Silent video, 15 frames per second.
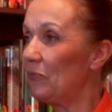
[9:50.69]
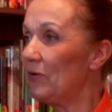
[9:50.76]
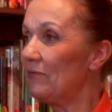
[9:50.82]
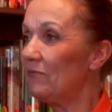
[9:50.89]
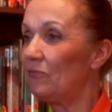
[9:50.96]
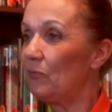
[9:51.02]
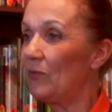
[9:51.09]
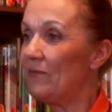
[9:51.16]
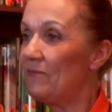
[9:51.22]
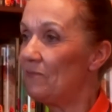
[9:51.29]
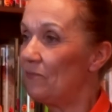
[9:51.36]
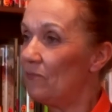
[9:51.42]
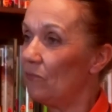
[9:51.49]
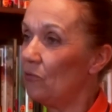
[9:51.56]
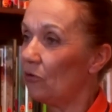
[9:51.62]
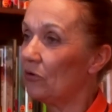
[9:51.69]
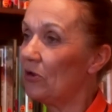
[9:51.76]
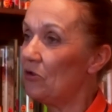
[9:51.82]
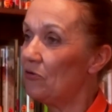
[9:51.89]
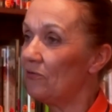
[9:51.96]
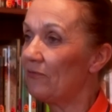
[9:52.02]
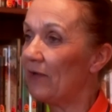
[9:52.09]
We've we've looked
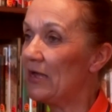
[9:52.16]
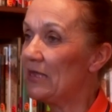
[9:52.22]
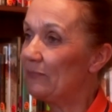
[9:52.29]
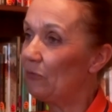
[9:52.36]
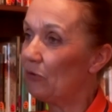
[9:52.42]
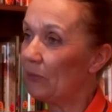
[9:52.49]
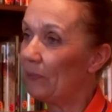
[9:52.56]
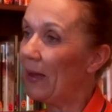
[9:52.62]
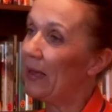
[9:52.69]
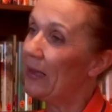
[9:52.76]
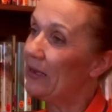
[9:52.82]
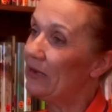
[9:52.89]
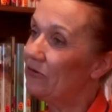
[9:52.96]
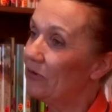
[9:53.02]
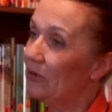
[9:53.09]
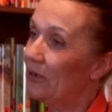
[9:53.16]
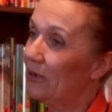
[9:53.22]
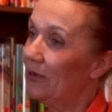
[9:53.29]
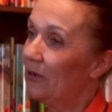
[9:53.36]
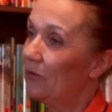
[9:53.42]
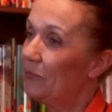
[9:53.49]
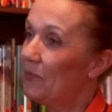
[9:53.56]
at your Facebook page.
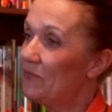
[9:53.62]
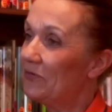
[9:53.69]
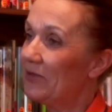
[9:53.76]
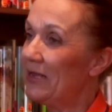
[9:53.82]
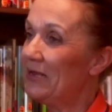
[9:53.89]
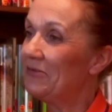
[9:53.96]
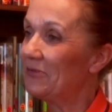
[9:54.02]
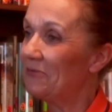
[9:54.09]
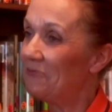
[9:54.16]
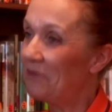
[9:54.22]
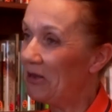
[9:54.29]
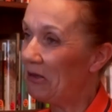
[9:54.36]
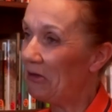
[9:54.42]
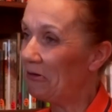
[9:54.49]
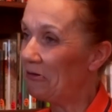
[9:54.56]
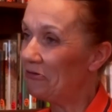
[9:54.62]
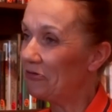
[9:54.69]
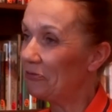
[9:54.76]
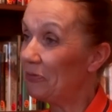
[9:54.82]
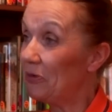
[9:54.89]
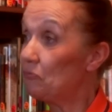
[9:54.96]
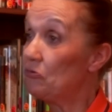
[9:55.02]
We've seen some videos,
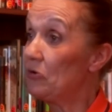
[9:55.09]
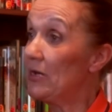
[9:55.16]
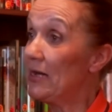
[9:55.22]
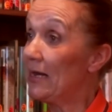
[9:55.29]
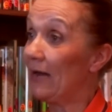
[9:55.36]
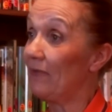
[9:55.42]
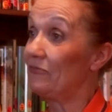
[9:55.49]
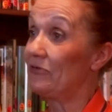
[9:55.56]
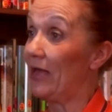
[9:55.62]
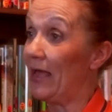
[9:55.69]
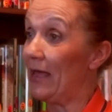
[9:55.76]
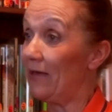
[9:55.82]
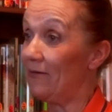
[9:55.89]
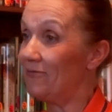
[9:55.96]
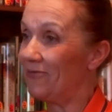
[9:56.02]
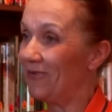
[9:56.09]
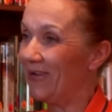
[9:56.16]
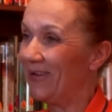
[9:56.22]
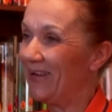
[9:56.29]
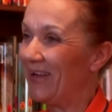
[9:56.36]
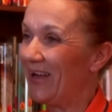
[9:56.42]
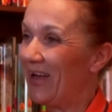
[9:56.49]
and we'd really love to have
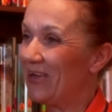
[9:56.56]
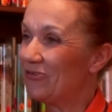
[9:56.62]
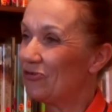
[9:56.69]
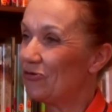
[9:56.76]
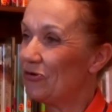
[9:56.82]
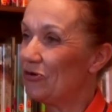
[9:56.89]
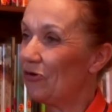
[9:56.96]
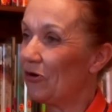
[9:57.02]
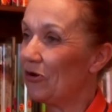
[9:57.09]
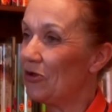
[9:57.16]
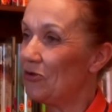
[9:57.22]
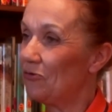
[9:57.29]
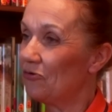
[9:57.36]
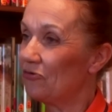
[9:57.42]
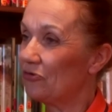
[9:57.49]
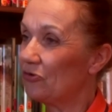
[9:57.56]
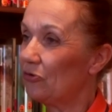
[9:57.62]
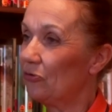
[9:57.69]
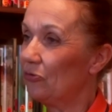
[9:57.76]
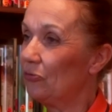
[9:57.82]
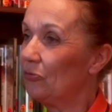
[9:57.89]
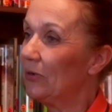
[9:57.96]
a Story Dog at your
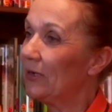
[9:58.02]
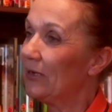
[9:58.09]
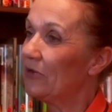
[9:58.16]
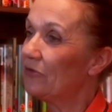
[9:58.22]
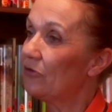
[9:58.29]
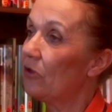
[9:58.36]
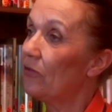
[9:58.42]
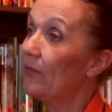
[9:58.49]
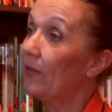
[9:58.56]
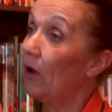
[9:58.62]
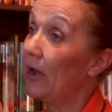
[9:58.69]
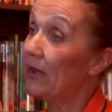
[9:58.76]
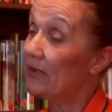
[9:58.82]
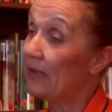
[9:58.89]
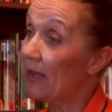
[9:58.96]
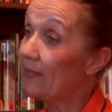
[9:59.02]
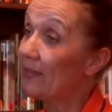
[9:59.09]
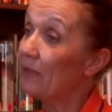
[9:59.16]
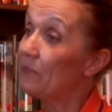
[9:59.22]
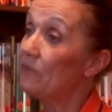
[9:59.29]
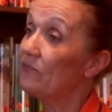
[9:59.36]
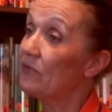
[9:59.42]
school. So I take
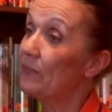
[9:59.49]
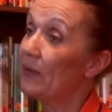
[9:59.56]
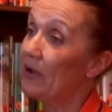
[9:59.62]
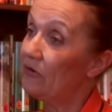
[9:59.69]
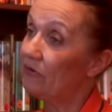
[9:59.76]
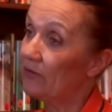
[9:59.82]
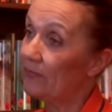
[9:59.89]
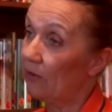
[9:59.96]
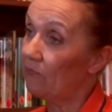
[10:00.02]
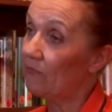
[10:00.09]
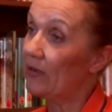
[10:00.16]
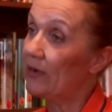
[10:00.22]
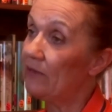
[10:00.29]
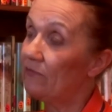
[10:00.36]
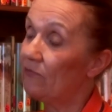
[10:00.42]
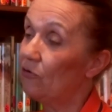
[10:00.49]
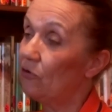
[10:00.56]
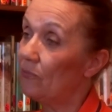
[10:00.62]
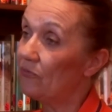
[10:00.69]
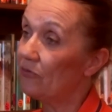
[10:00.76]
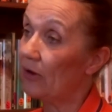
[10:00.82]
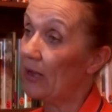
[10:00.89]
their information, they'll fill in
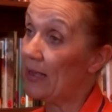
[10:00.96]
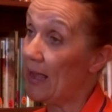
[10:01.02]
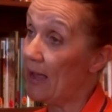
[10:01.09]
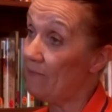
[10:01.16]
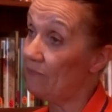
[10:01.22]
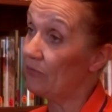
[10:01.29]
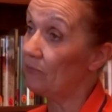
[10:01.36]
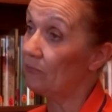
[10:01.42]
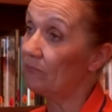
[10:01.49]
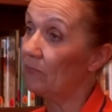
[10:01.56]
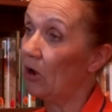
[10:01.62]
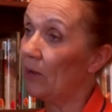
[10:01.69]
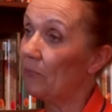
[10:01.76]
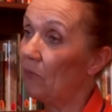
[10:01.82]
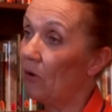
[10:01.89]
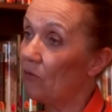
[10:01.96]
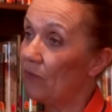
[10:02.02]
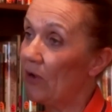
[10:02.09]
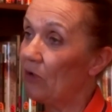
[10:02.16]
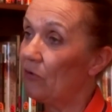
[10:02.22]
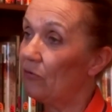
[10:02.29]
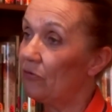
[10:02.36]
forms that I have them on my
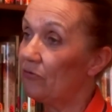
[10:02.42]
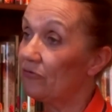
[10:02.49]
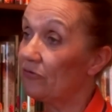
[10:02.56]
record.